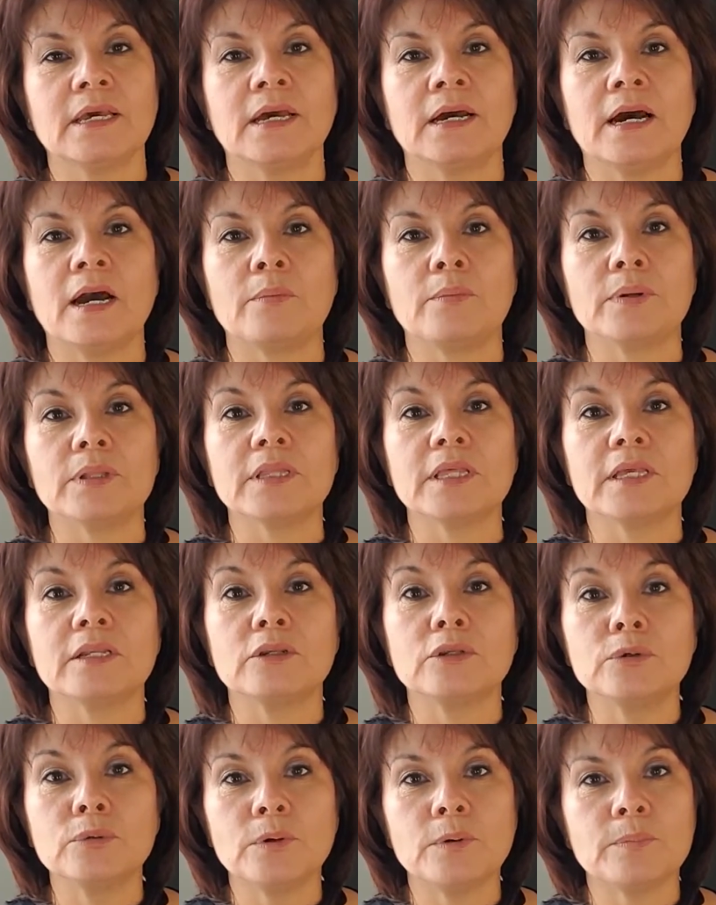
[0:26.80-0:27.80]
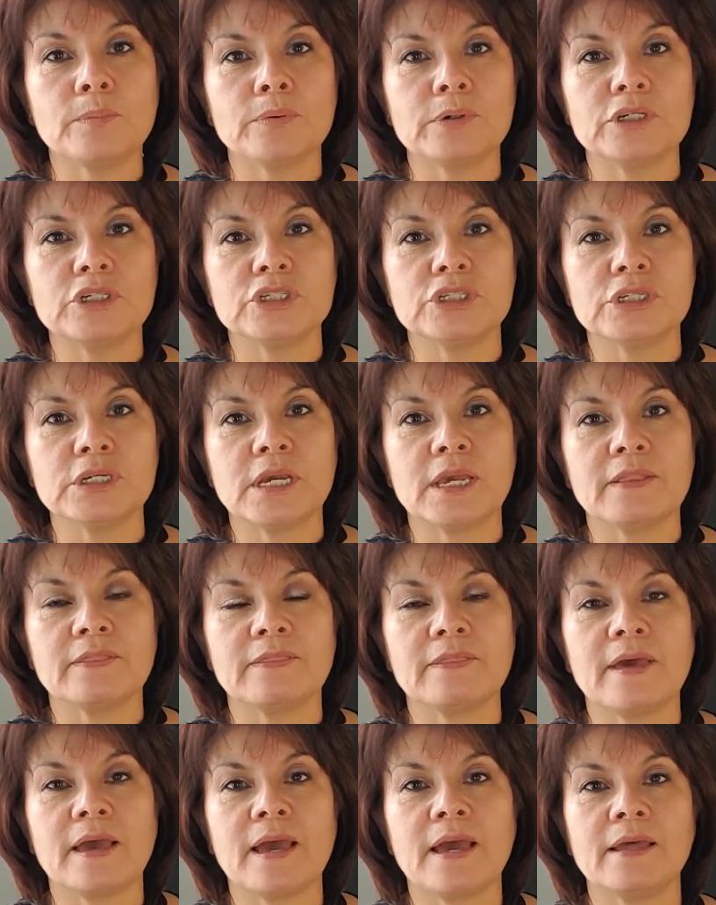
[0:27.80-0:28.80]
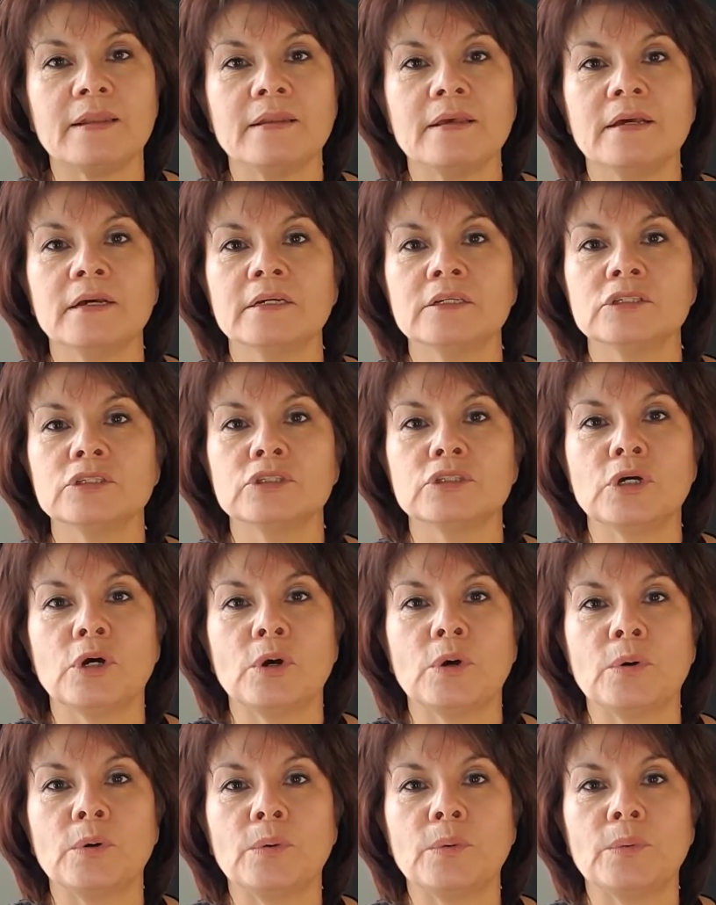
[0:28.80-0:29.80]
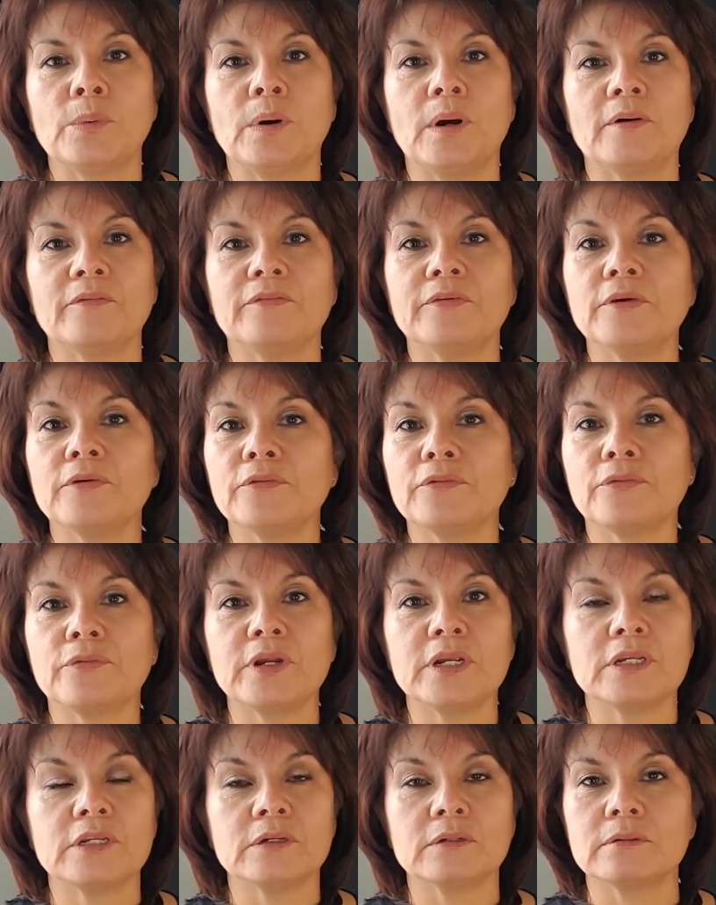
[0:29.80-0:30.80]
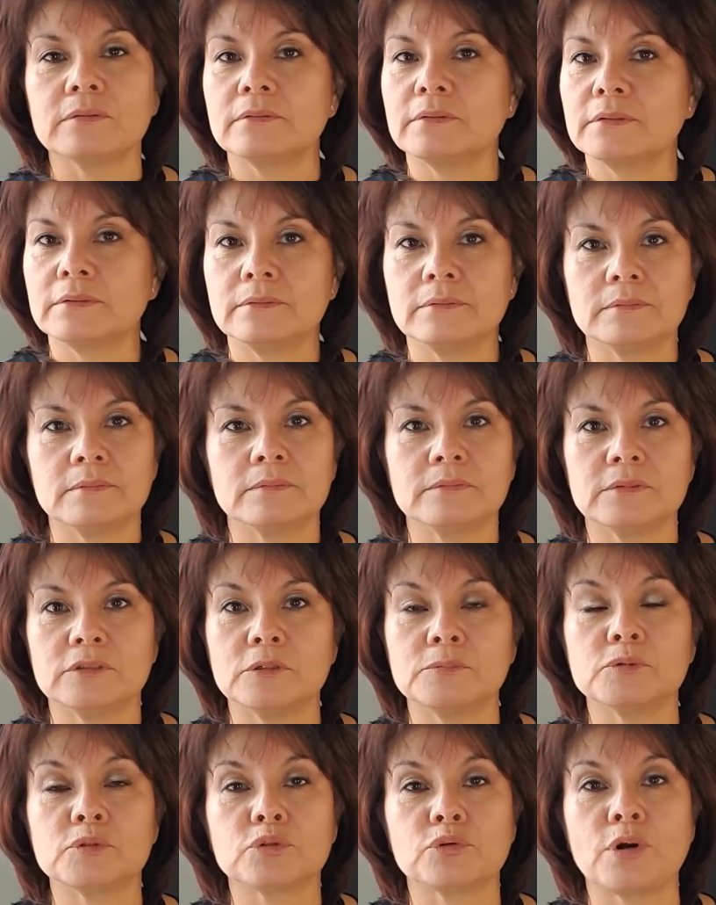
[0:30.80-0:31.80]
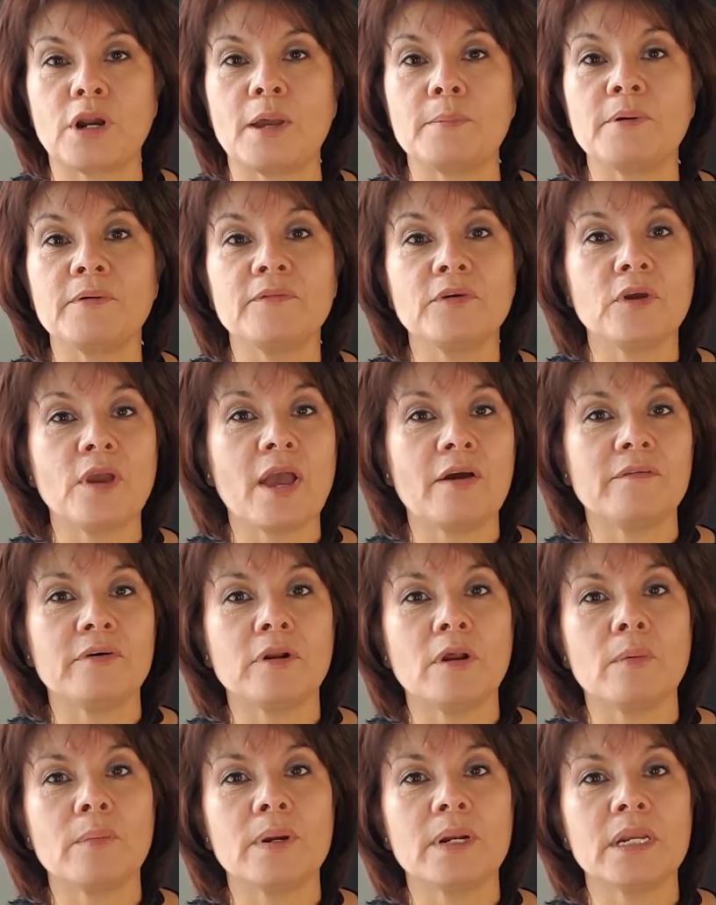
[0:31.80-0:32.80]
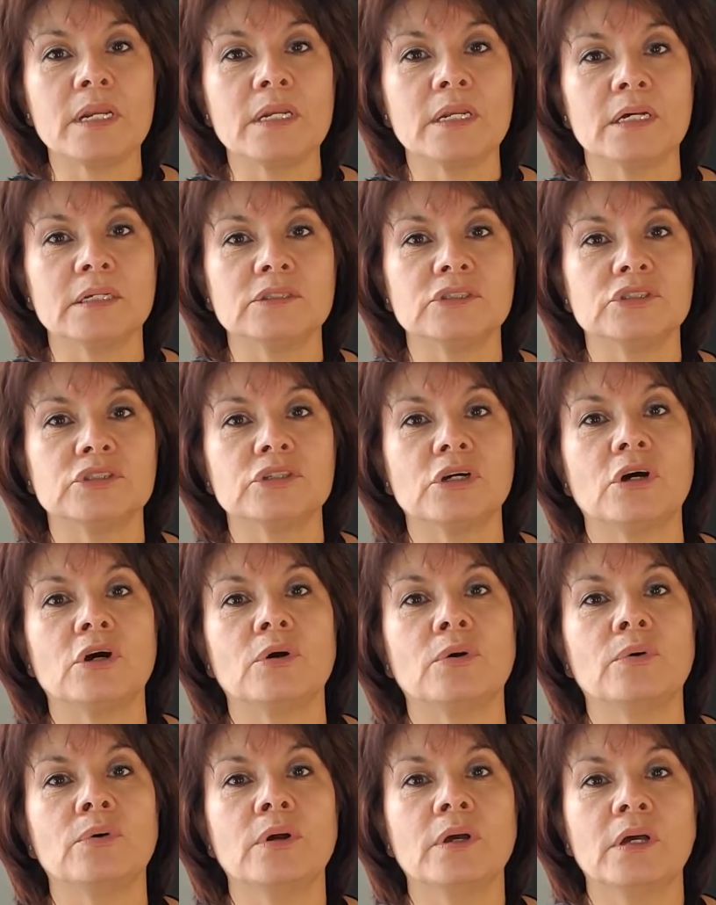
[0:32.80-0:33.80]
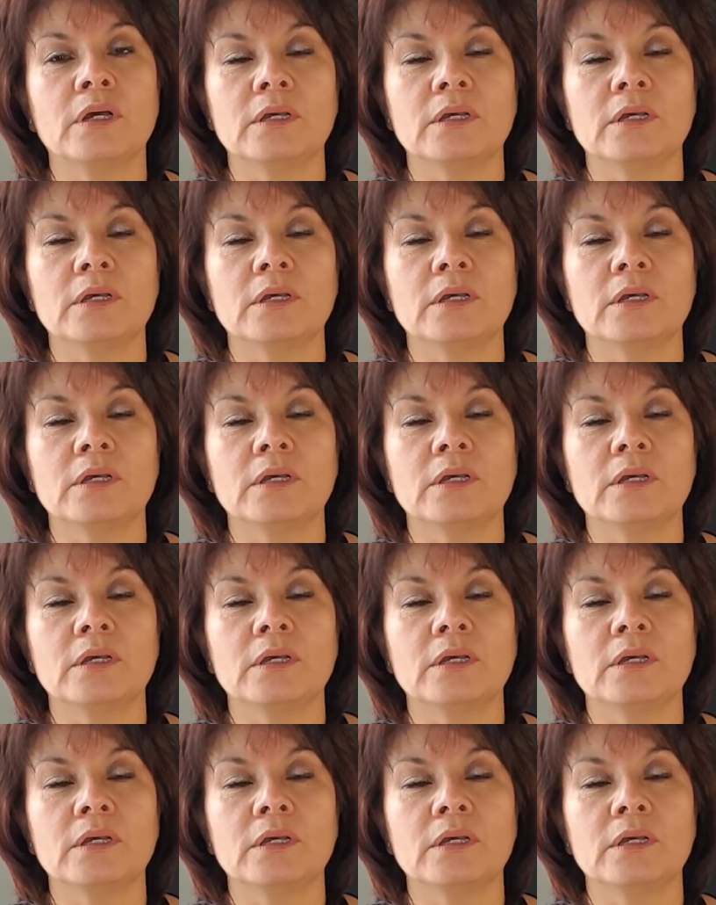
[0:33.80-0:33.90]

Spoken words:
I really do appreciate that, so feel free to subscribe if you haven't already done so.